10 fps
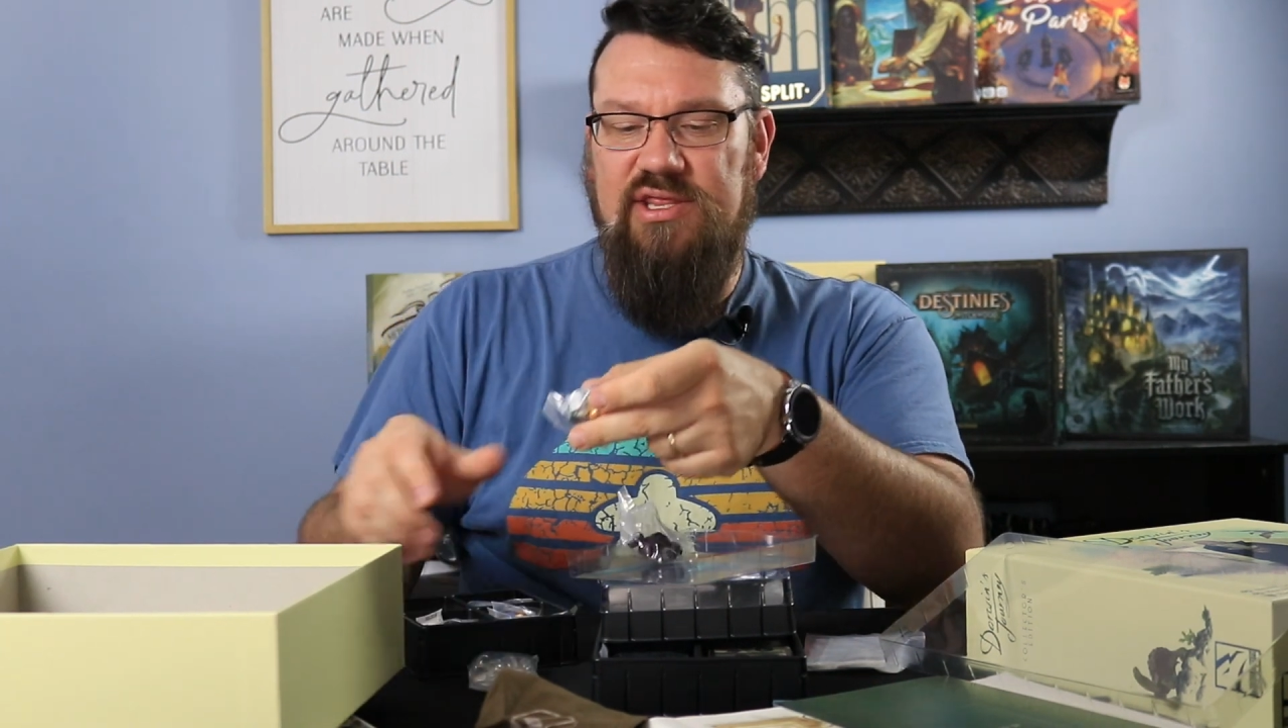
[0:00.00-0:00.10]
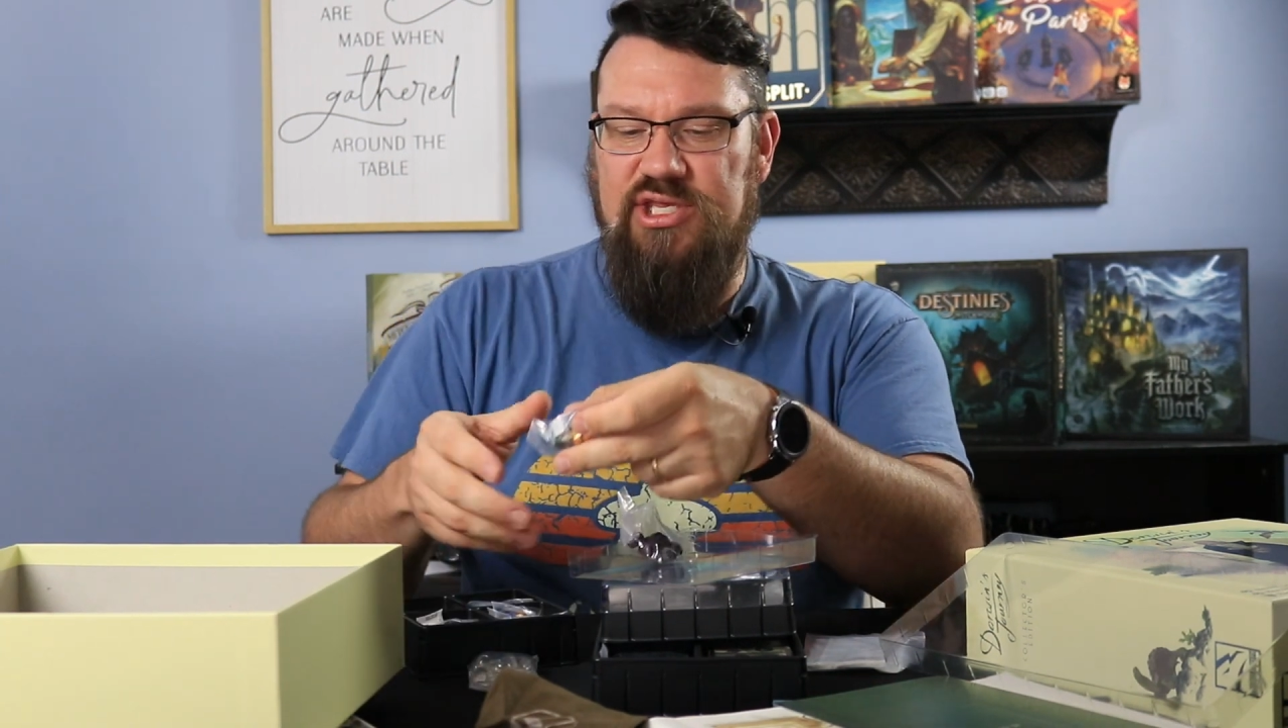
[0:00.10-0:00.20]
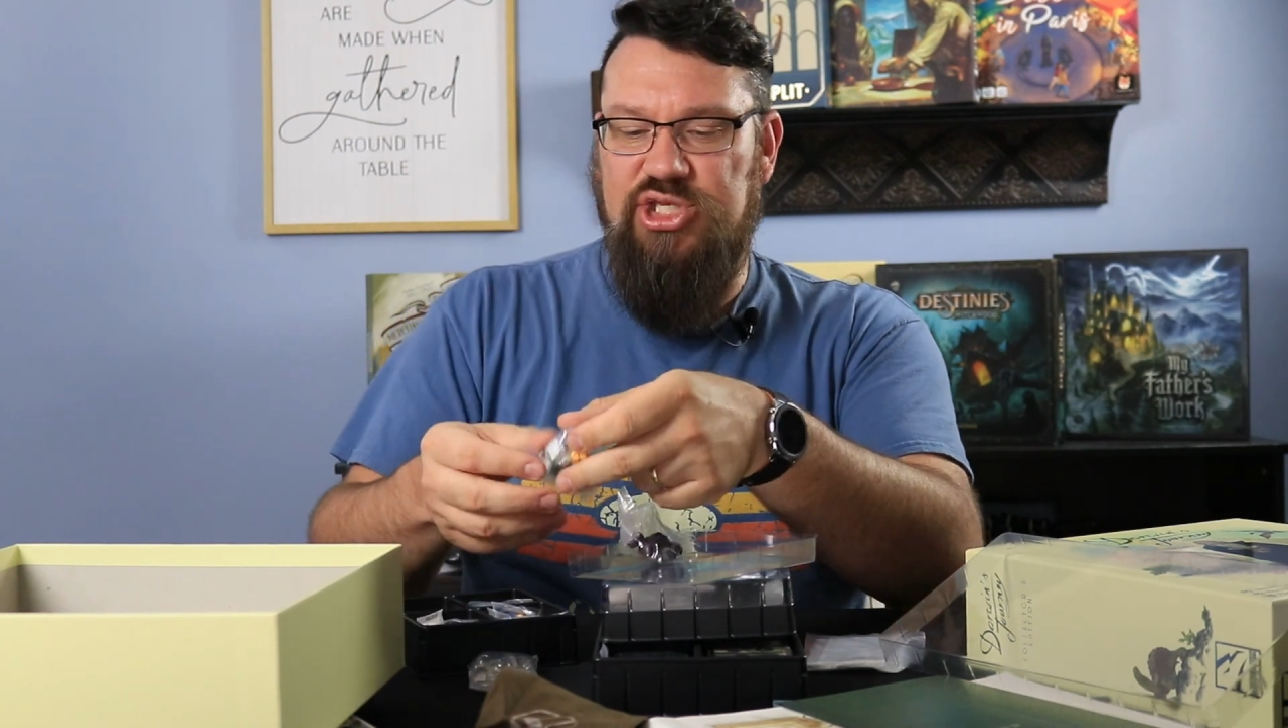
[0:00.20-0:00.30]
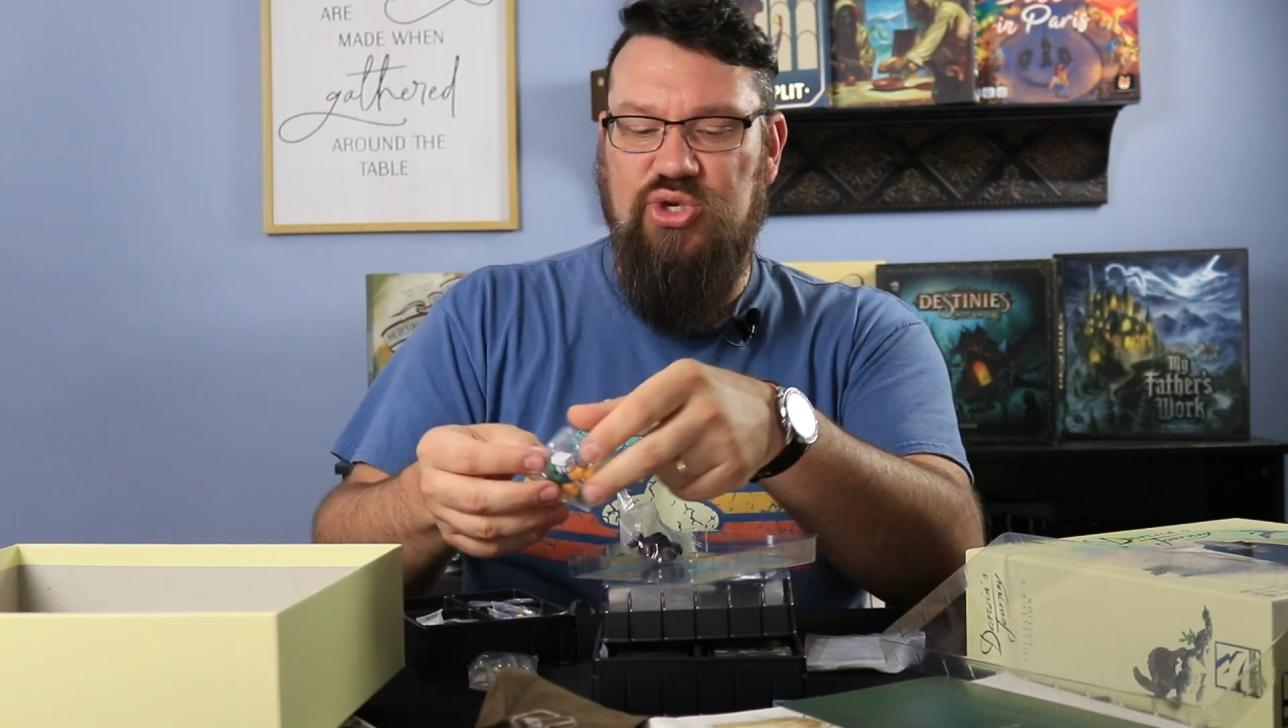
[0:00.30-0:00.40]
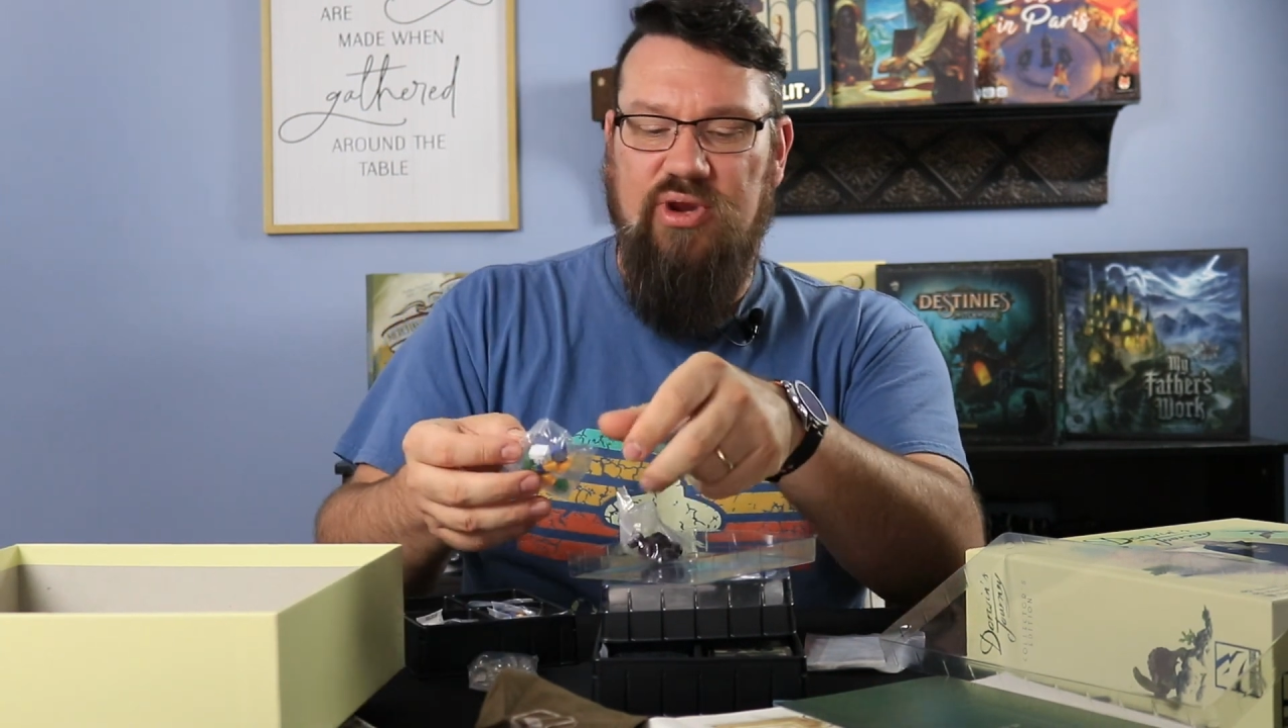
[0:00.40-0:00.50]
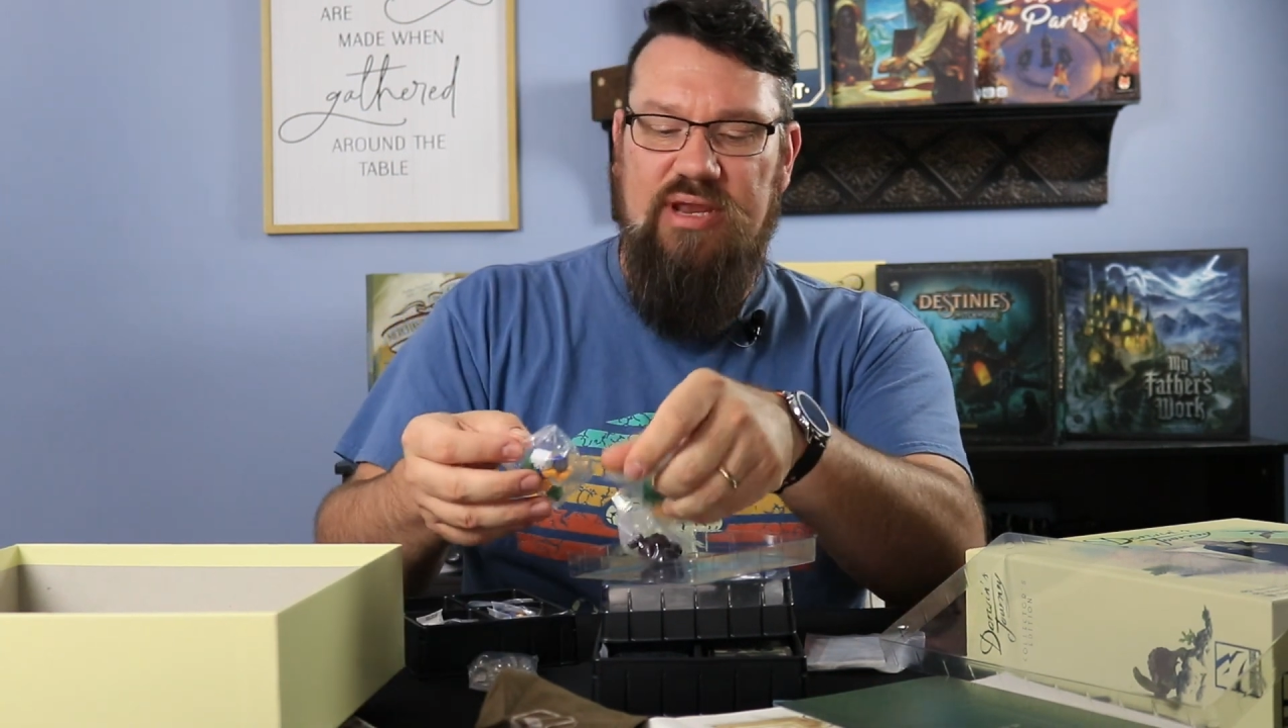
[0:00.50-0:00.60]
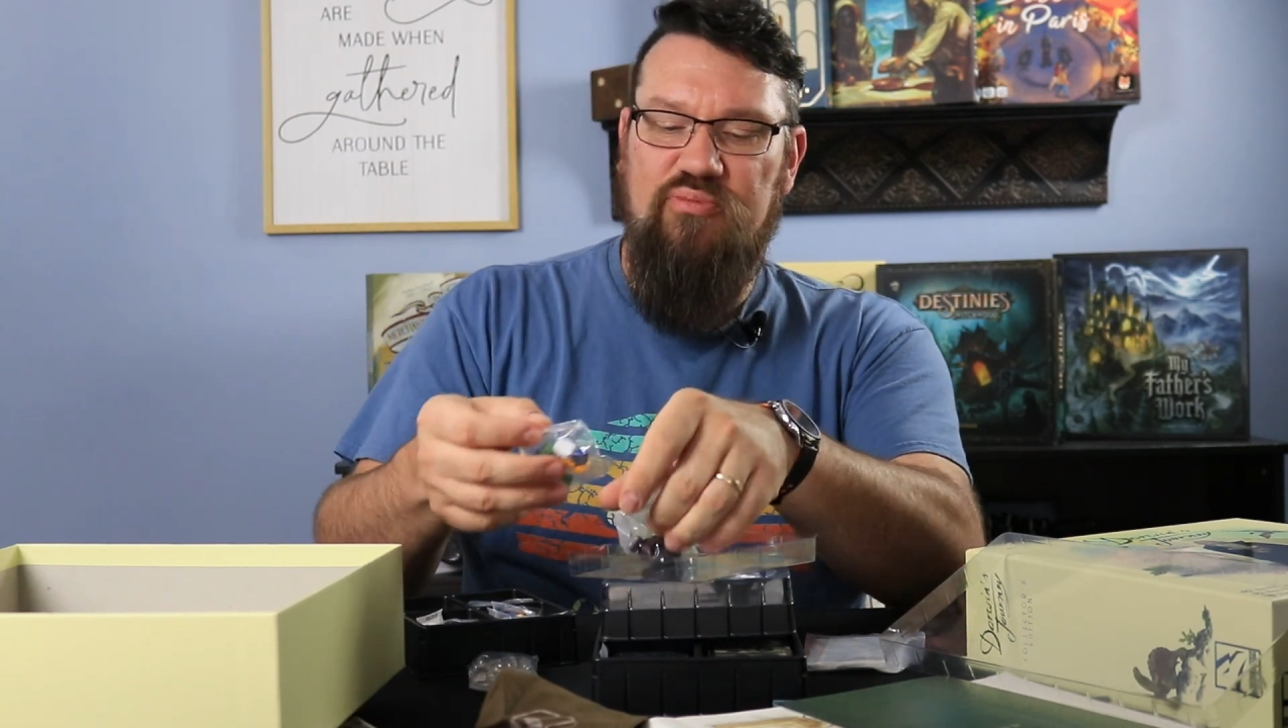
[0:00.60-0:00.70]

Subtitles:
the screen